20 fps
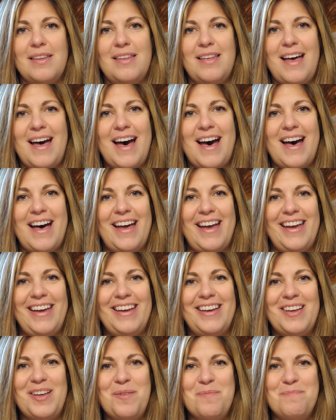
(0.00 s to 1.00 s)
Hi,
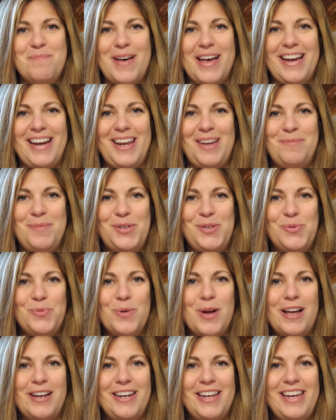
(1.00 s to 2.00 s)
my name is
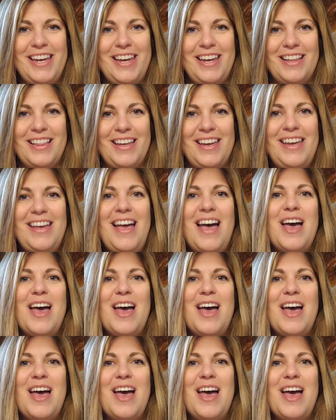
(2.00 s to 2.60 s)
Rhonda Heatley.